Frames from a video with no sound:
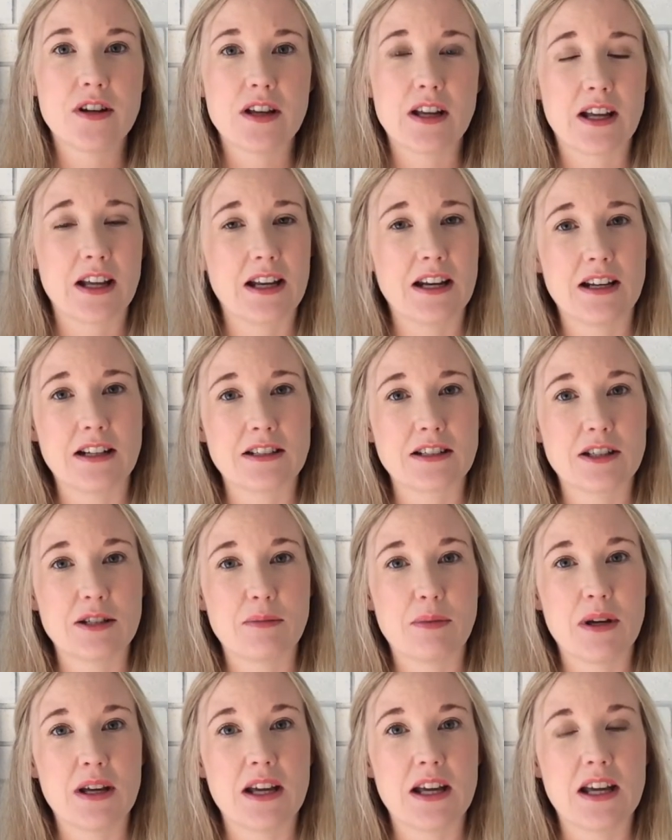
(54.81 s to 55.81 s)
It can actually
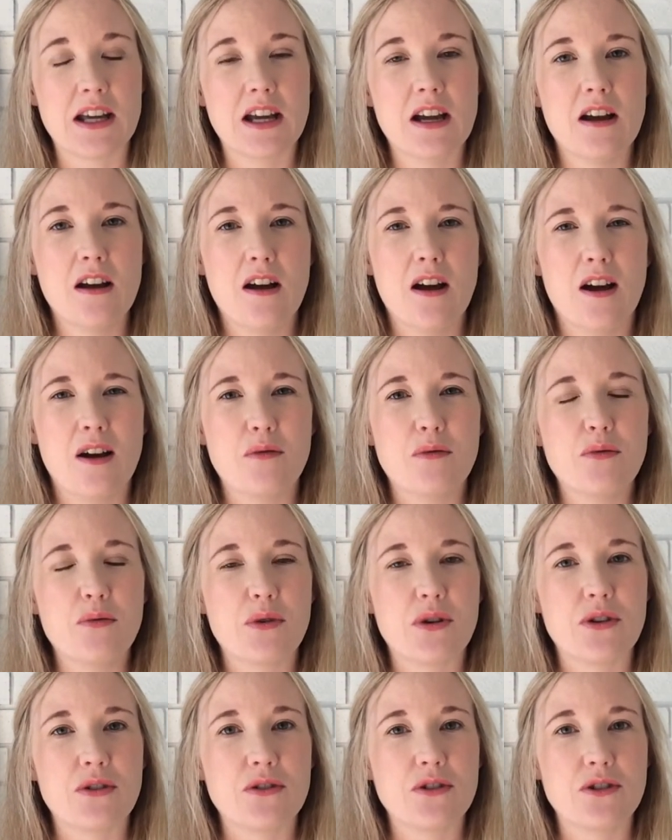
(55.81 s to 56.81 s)
be, I wouldn't
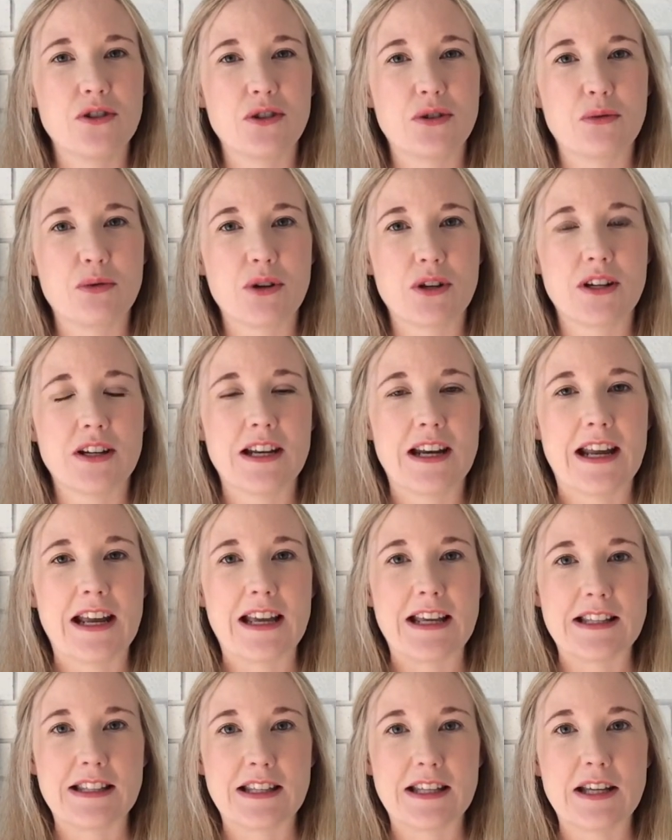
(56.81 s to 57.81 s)
want to use the word
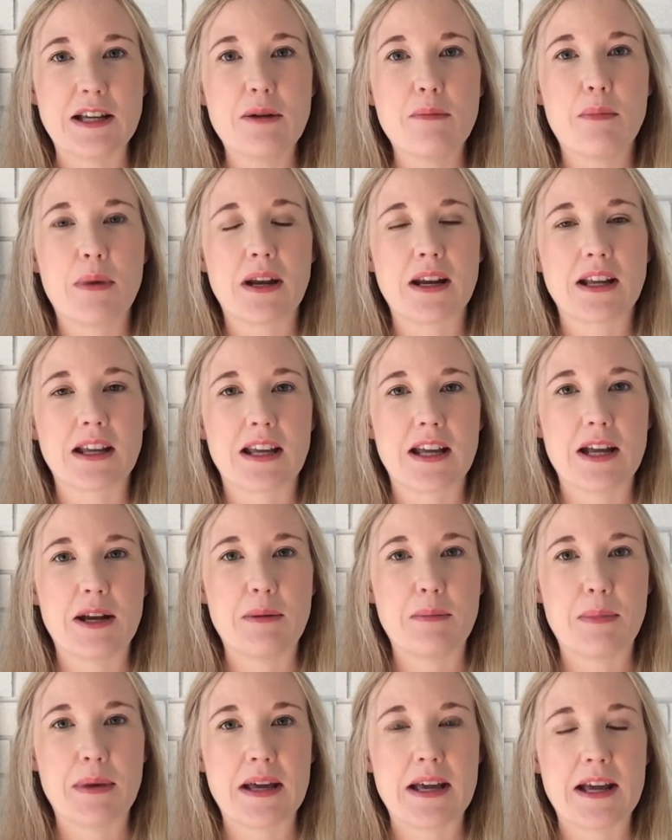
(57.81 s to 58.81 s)
easy, but it
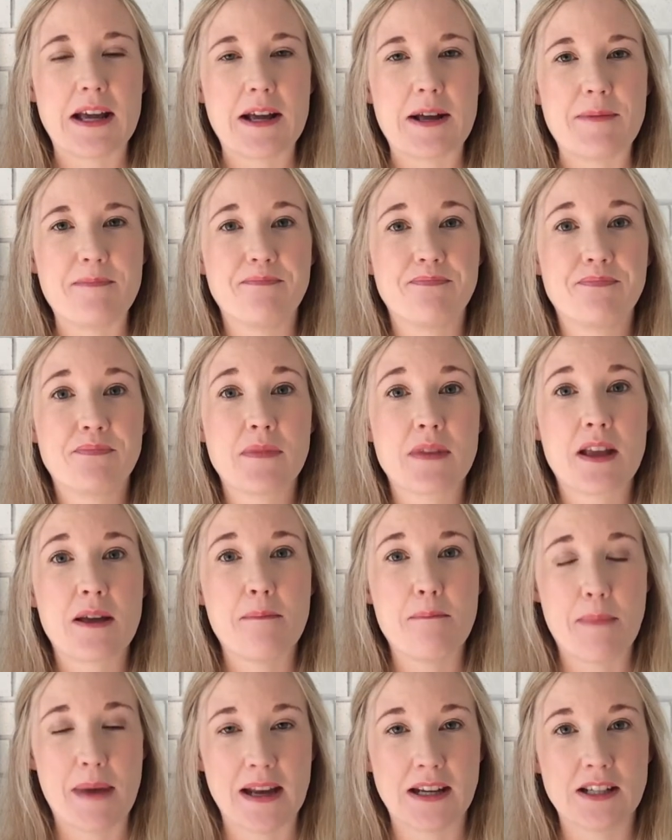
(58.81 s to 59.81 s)
can be
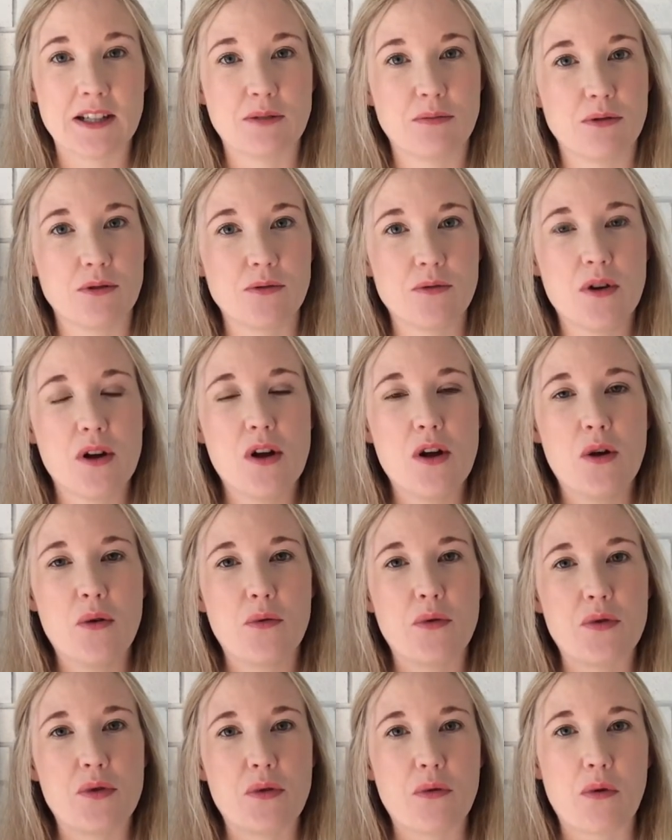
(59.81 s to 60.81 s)
manageable
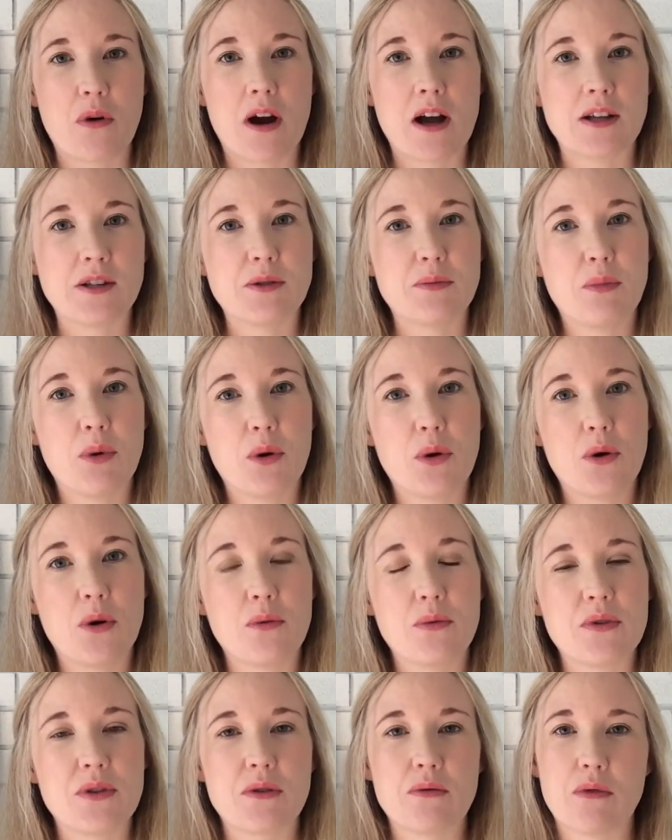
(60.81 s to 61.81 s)
with the right support,
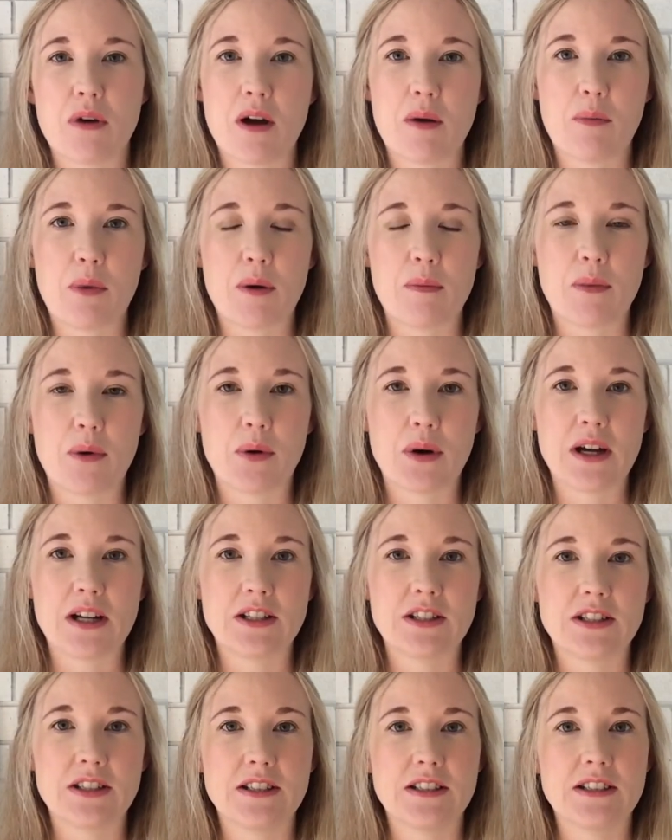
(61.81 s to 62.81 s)
with the right
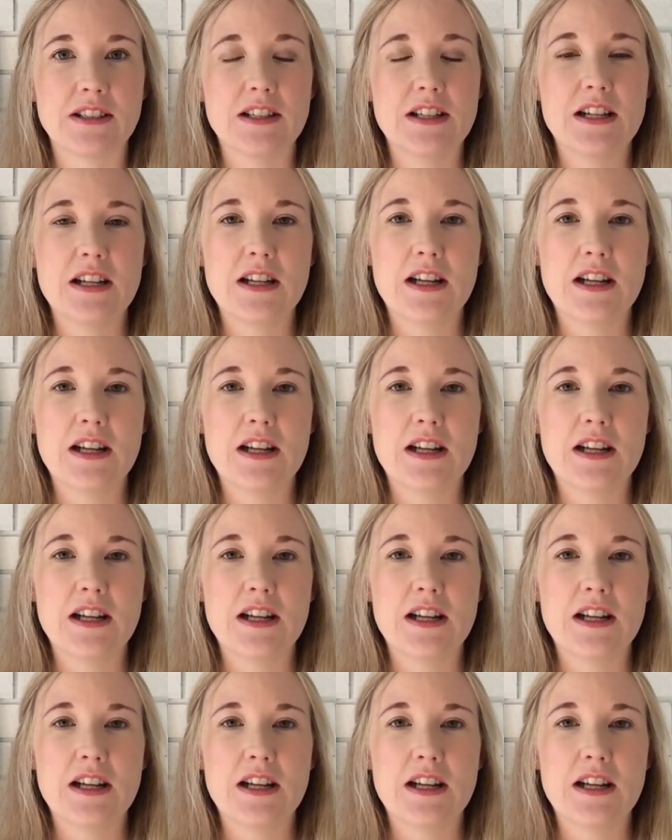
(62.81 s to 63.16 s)
preparation,